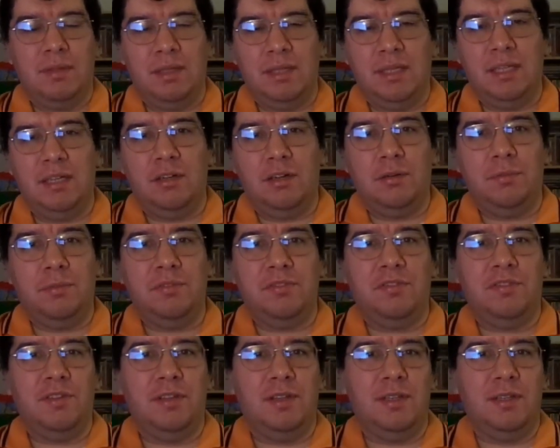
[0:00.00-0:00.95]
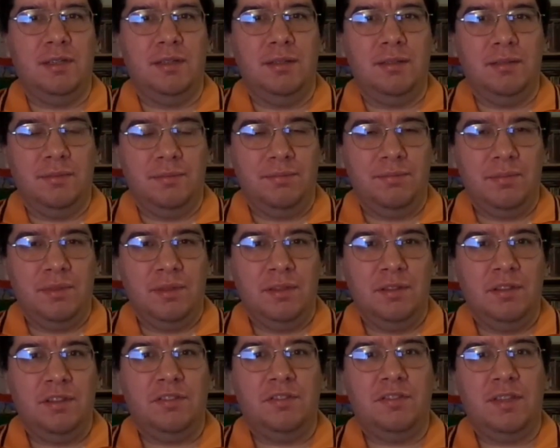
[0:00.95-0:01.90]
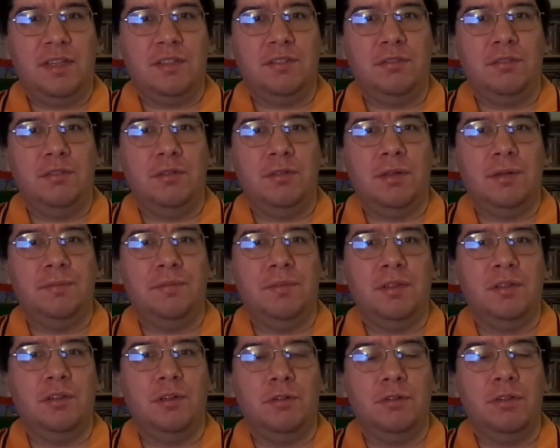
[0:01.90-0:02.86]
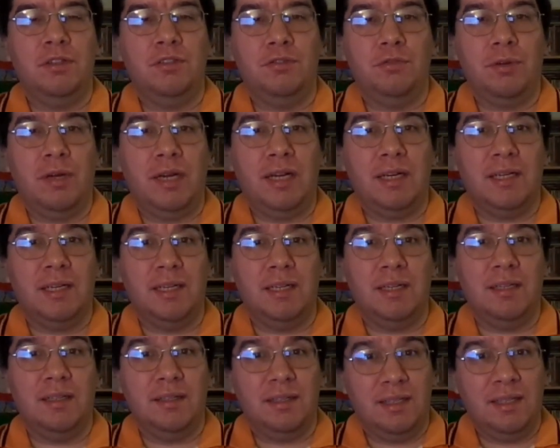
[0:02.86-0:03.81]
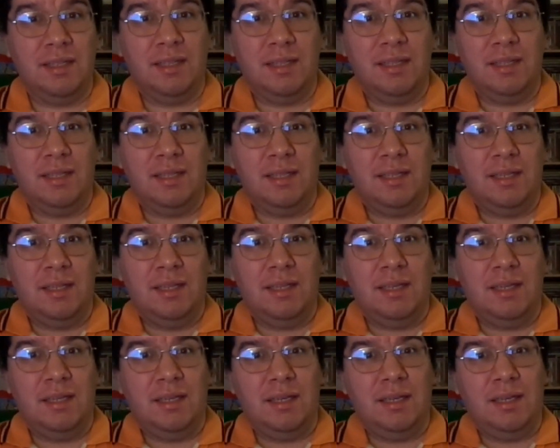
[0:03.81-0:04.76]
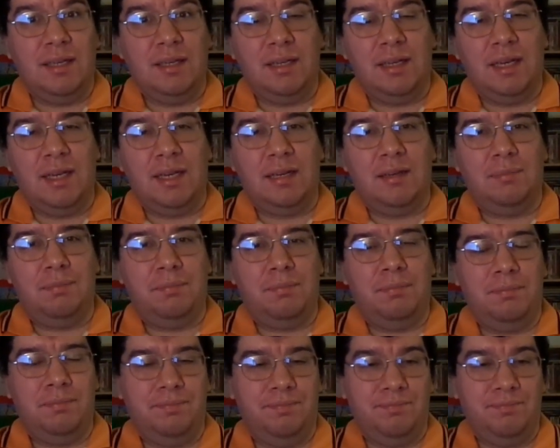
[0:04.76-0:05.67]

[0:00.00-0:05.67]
And then all of a sudden, the statue of the Golden Dragon had